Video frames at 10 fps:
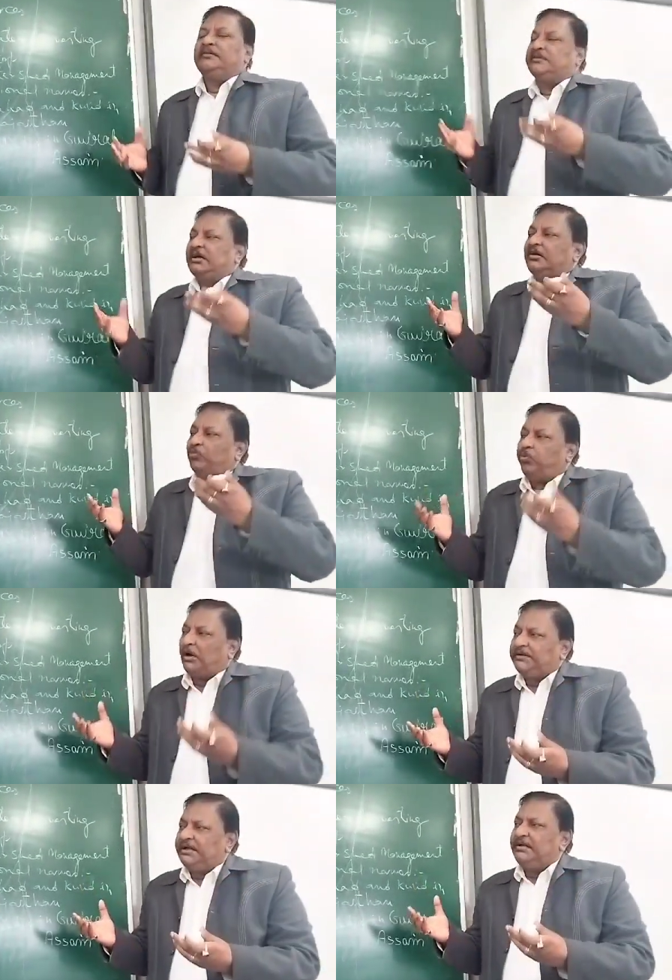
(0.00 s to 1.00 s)
the
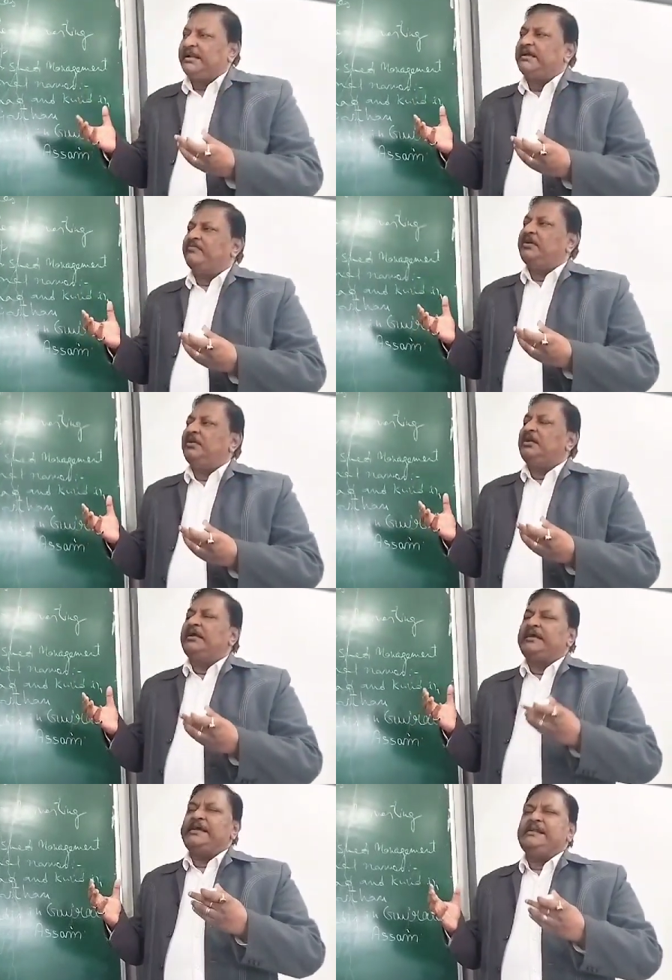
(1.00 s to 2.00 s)
water level
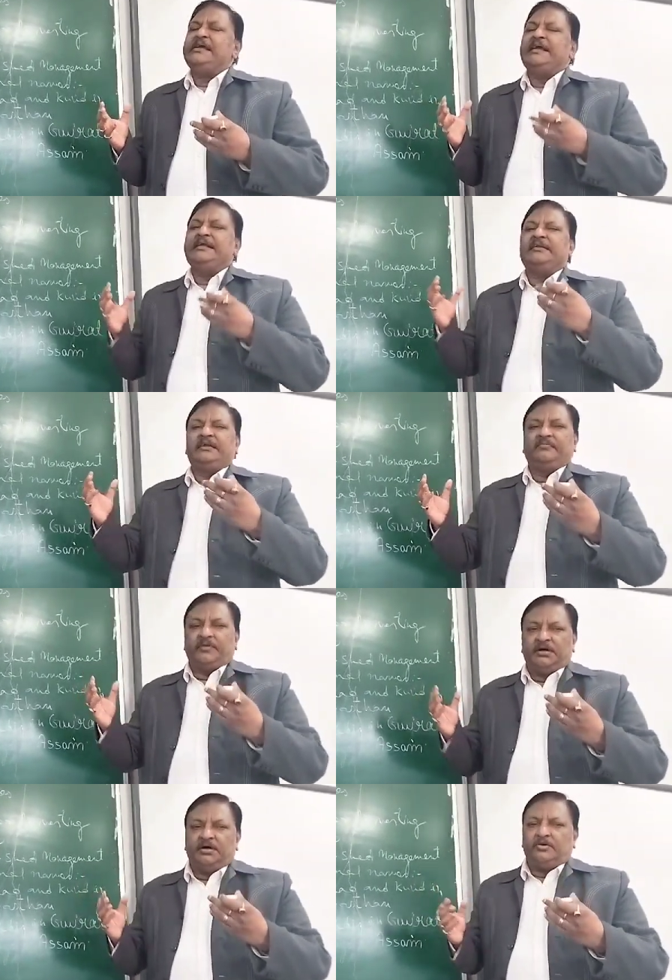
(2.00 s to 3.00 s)
in any
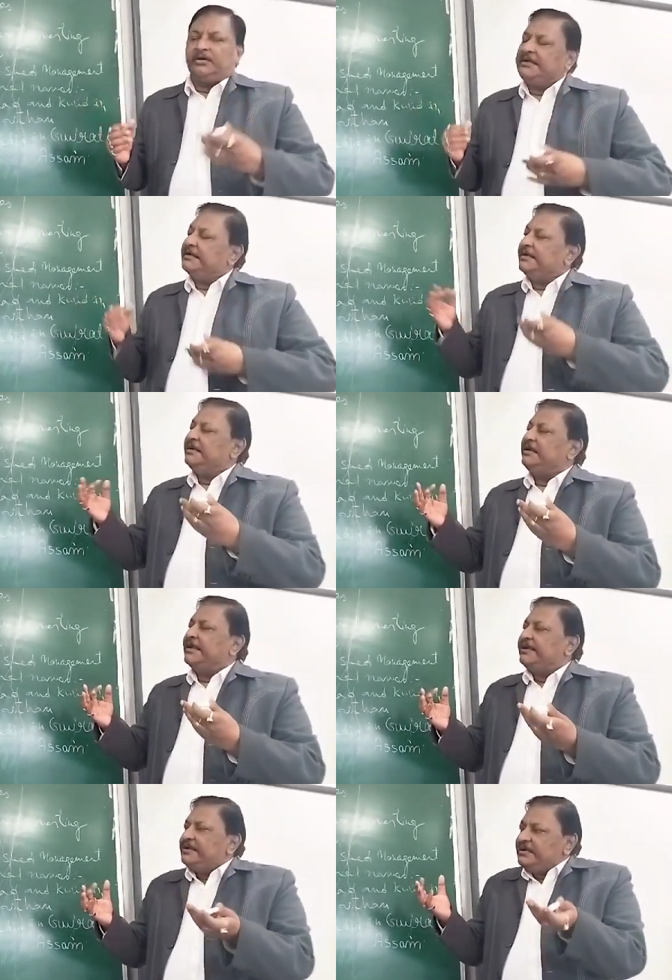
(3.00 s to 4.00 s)
river or in any
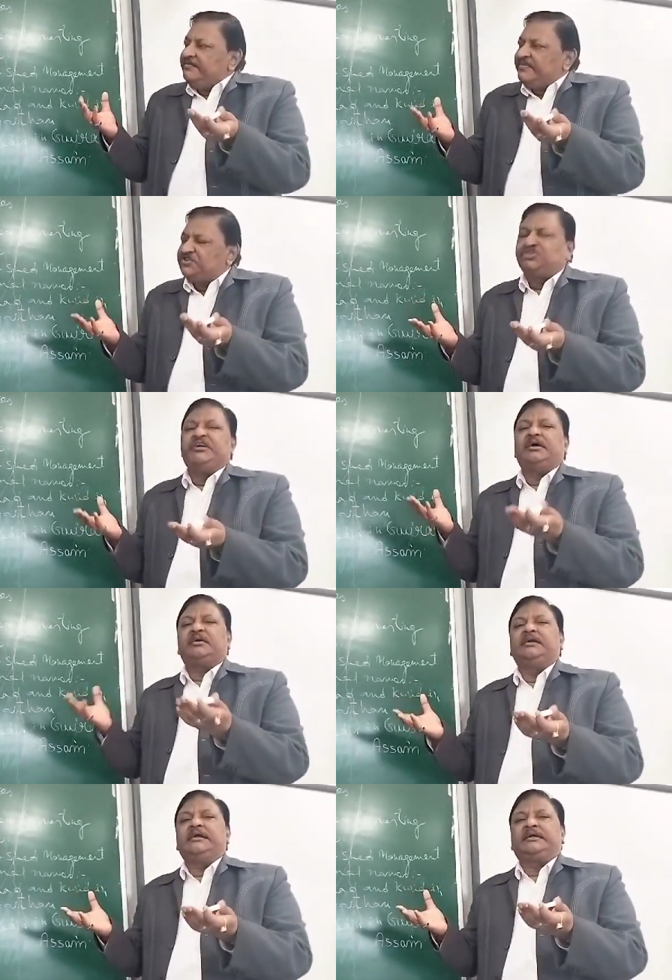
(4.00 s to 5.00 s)
lake in which they are
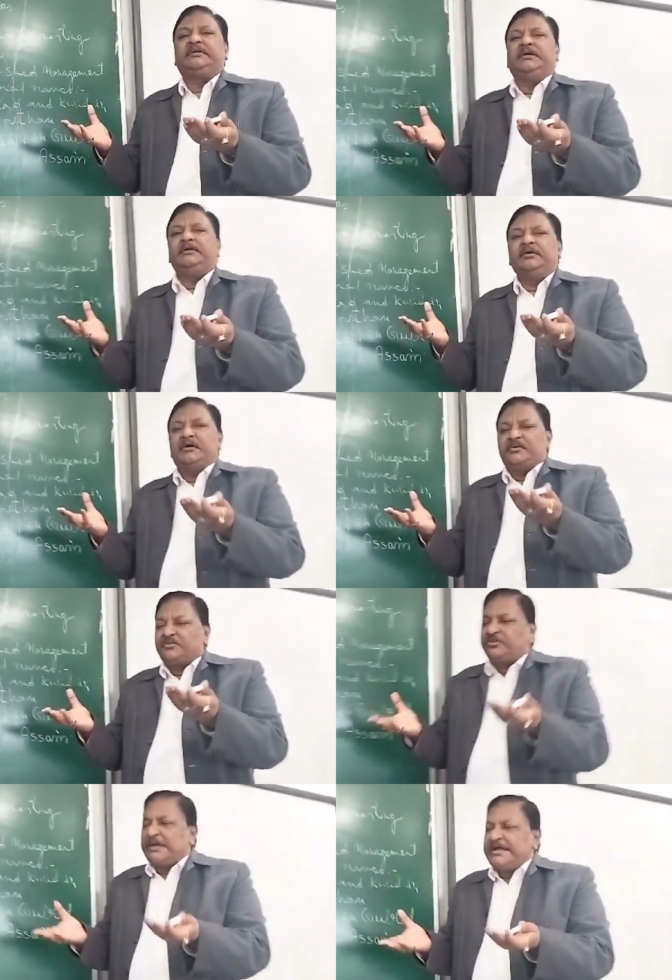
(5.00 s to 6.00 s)
connected
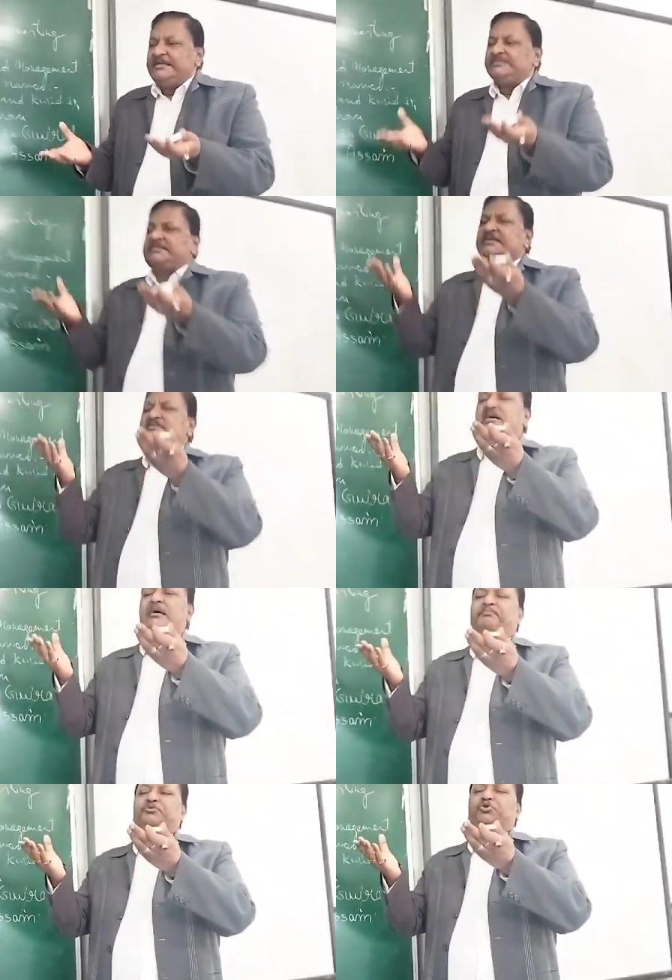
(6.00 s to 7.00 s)
rises
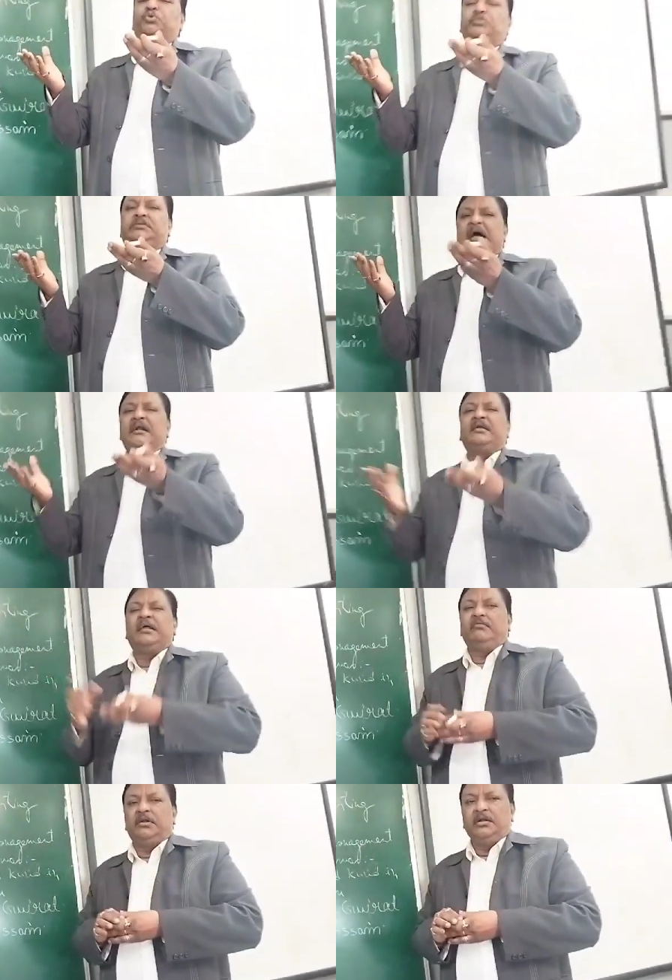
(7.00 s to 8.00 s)
up to that
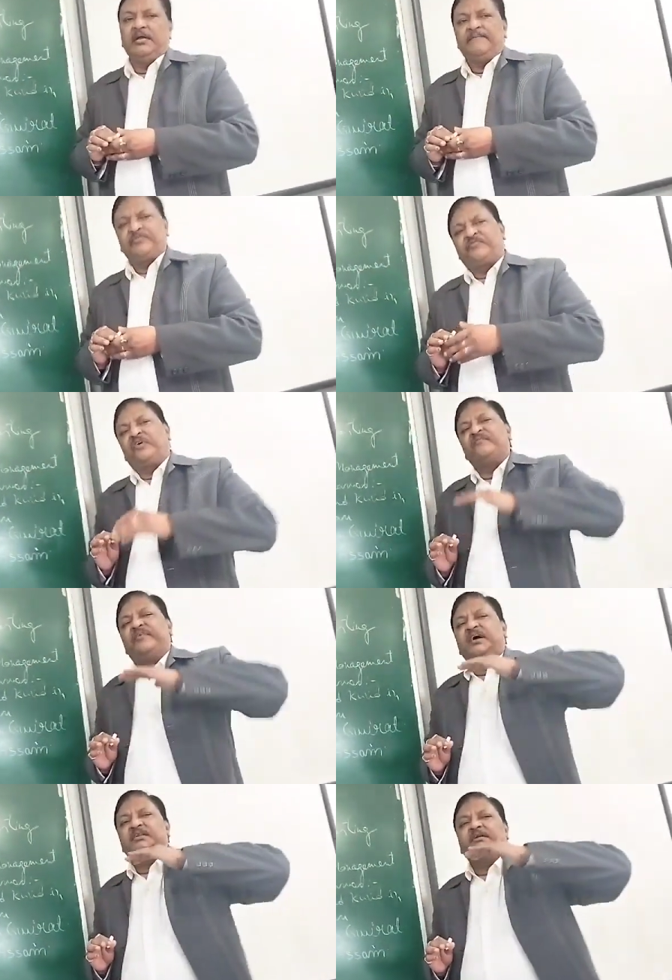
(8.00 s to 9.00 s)
level from
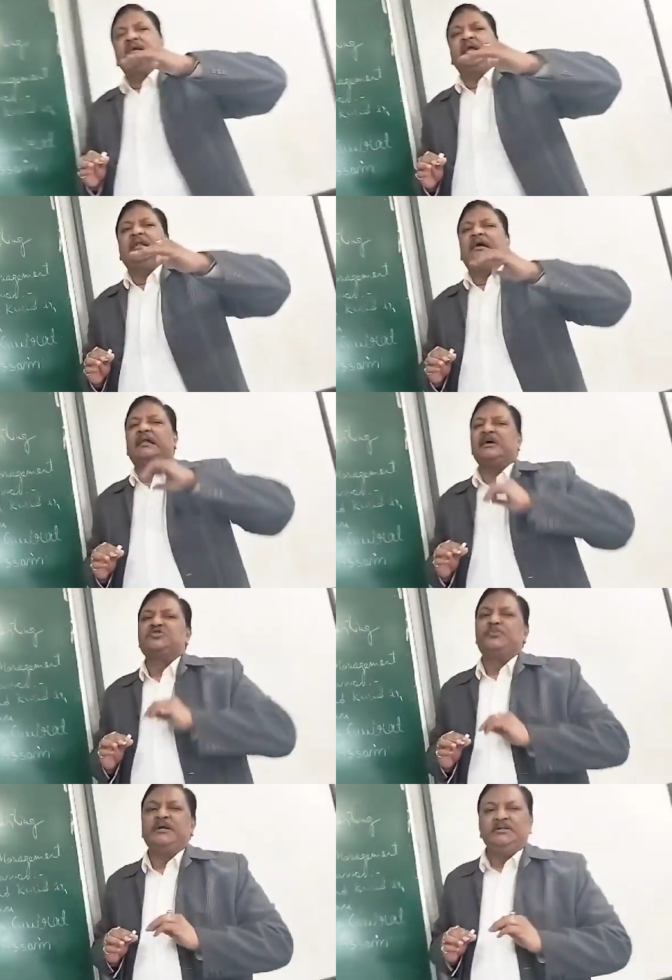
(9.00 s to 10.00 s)
where the canal has
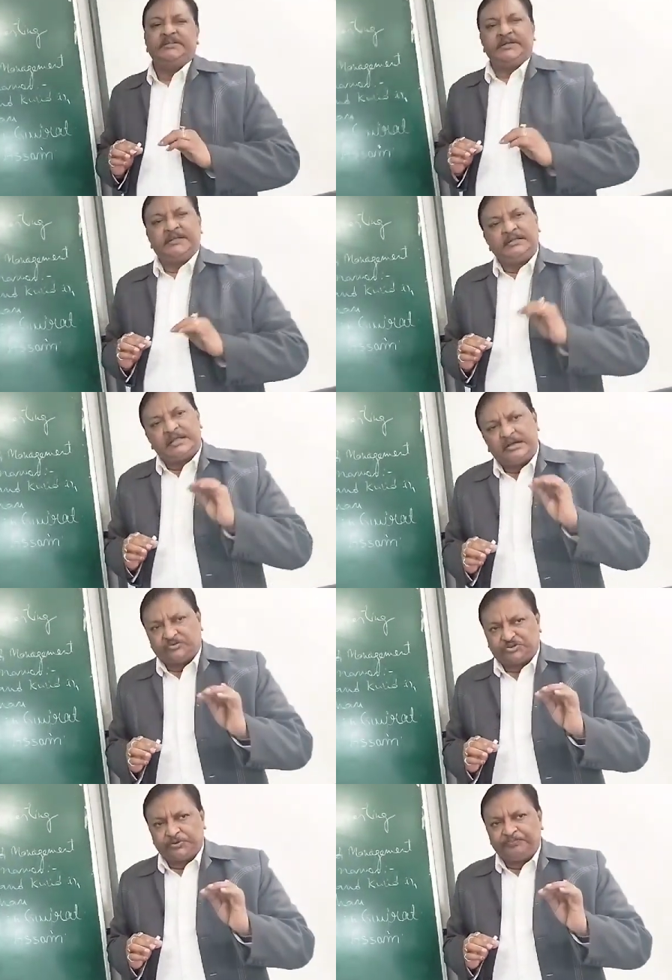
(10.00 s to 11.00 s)
been taken
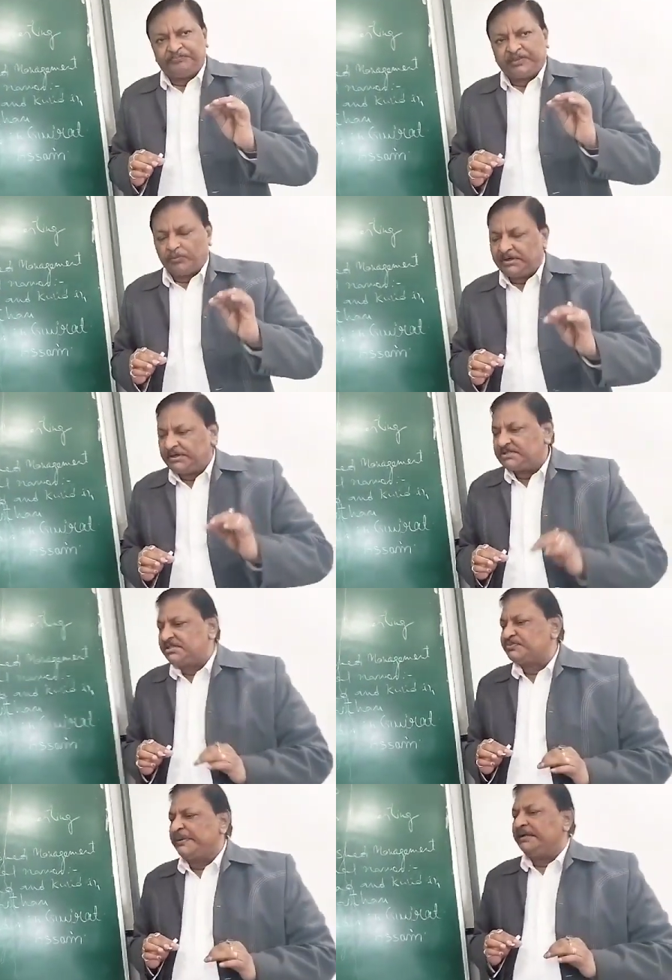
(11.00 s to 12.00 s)
out. What does
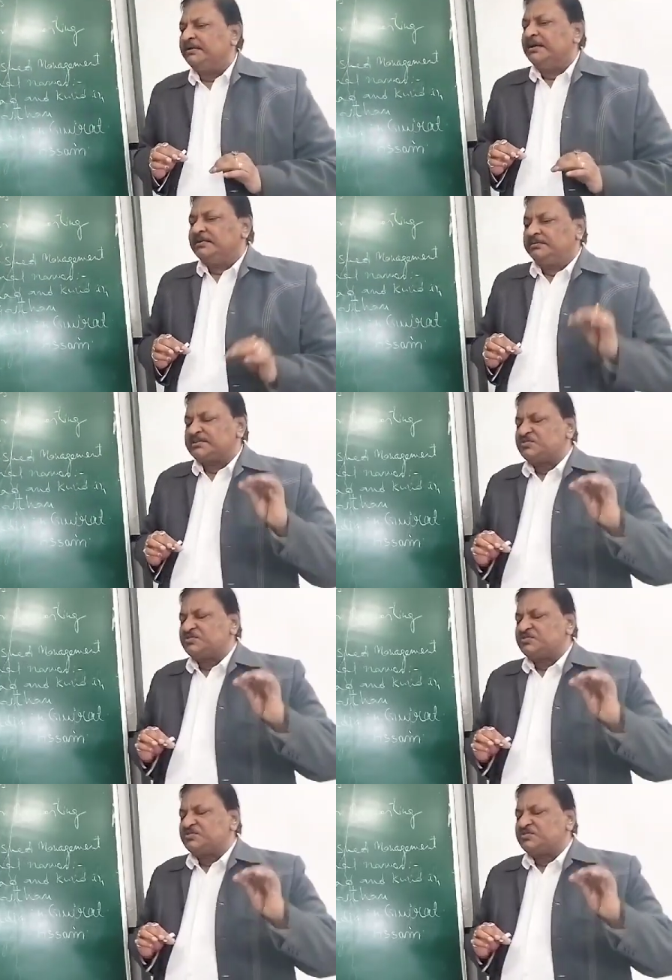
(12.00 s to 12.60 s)
this mean? This